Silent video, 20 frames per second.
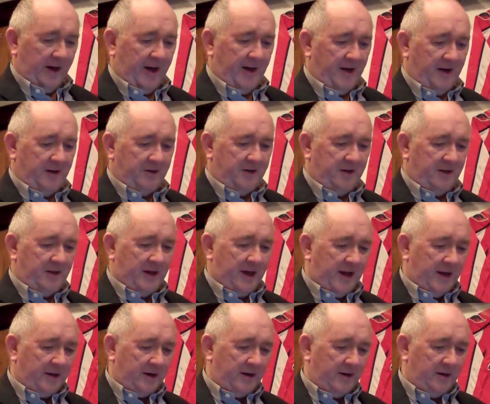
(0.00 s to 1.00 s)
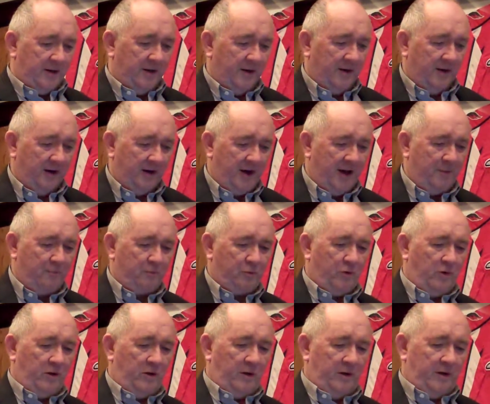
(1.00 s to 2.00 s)
And it did that
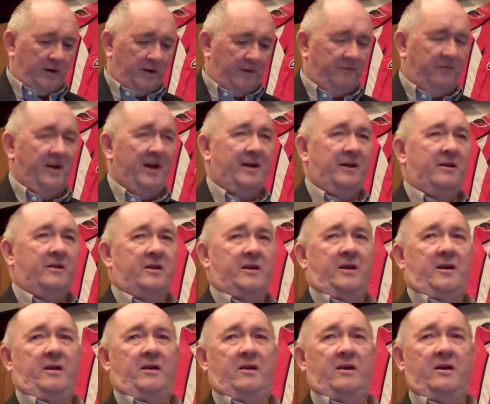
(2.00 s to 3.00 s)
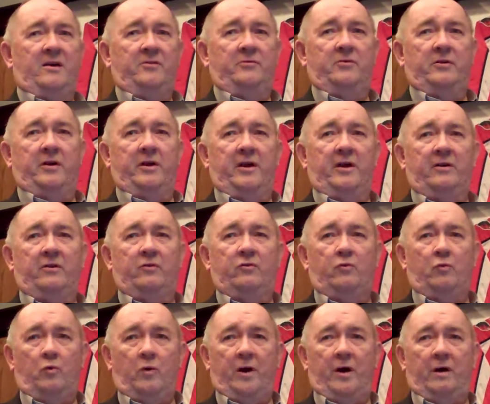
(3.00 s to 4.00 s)
April of
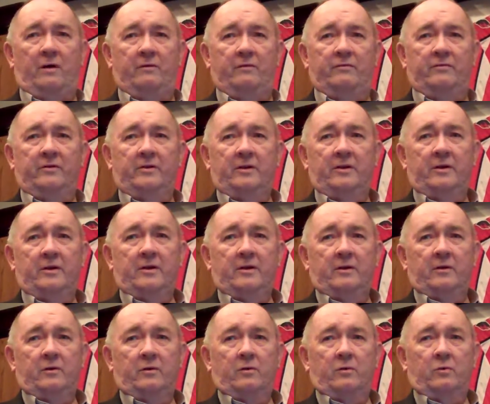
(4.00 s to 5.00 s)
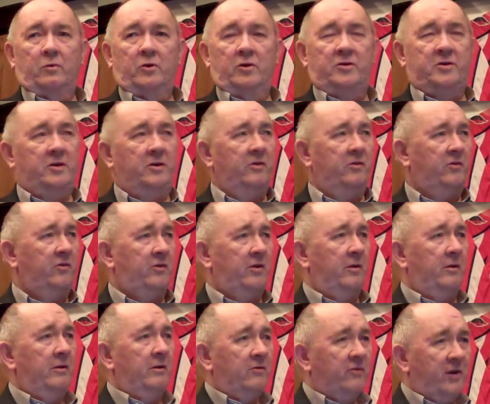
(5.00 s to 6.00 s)
1912, which is
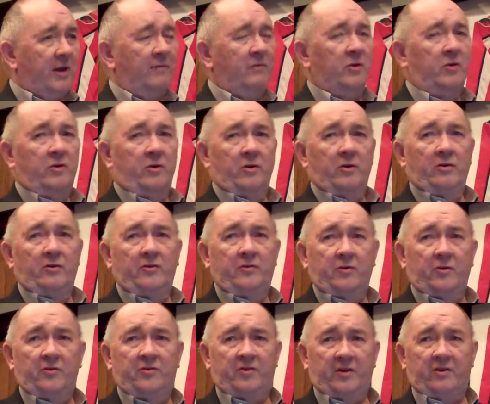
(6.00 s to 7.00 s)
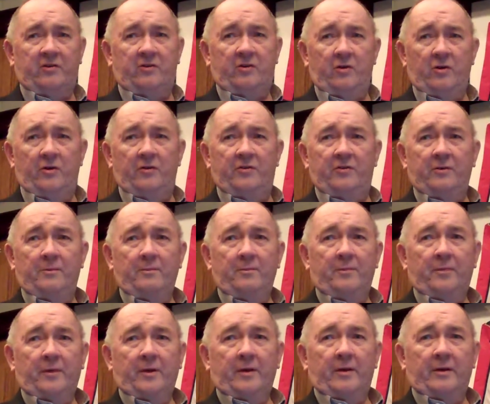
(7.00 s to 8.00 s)
seven years or six years
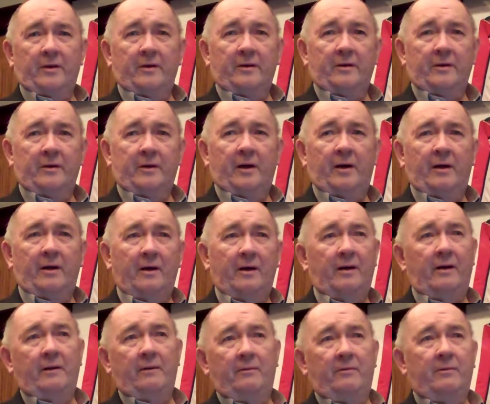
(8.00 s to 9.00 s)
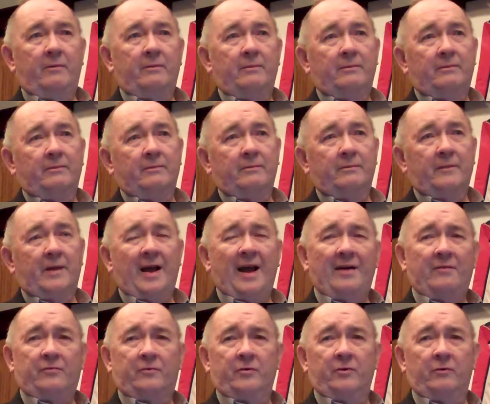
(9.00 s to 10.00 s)
uh,
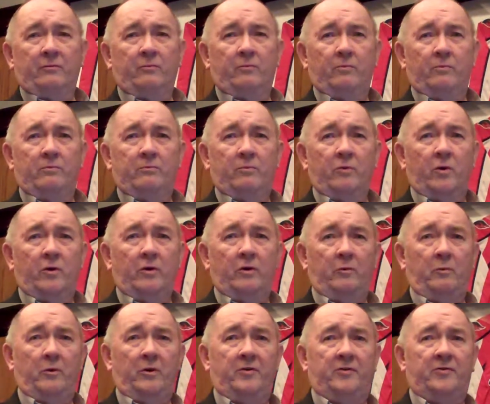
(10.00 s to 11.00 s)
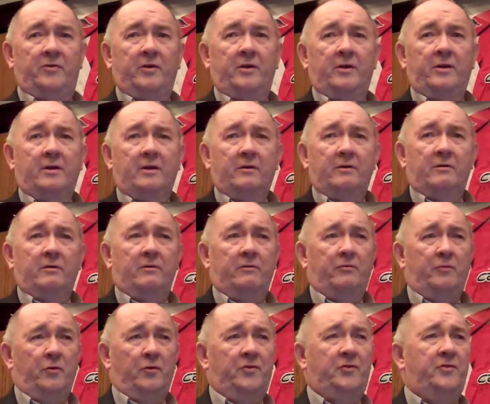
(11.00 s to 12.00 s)
after Rotary was
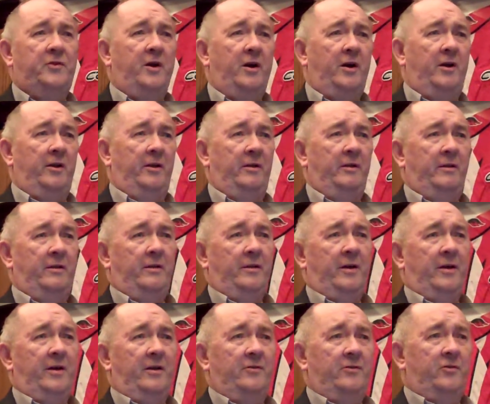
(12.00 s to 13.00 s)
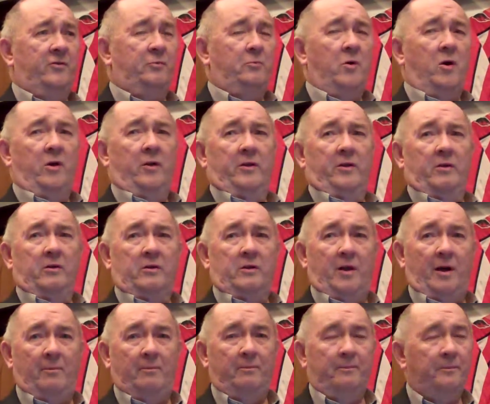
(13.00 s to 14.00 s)
first started as a small little
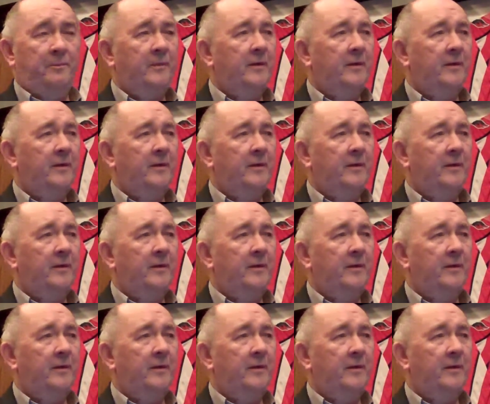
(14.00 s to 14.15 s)
club.